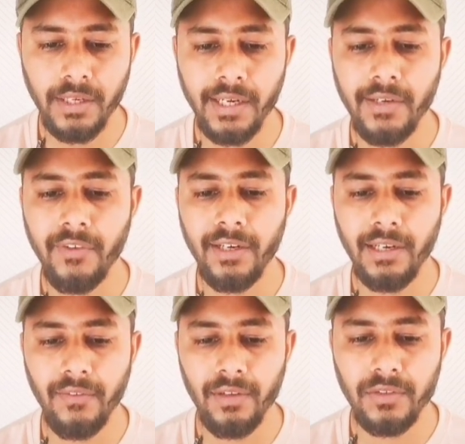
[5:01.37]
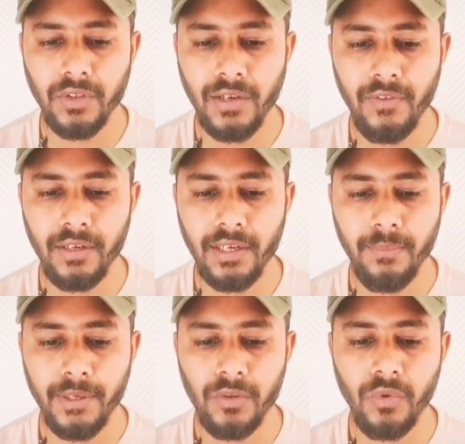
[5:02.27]
creativity level, so I will
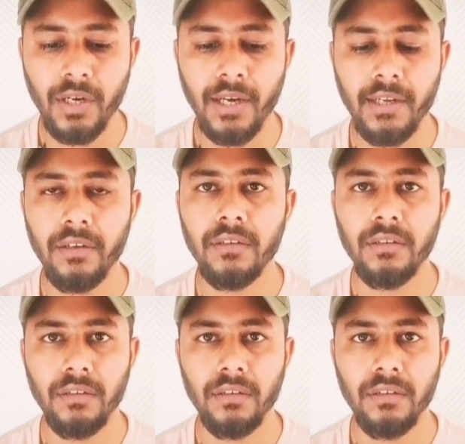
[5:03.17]
keep it to high.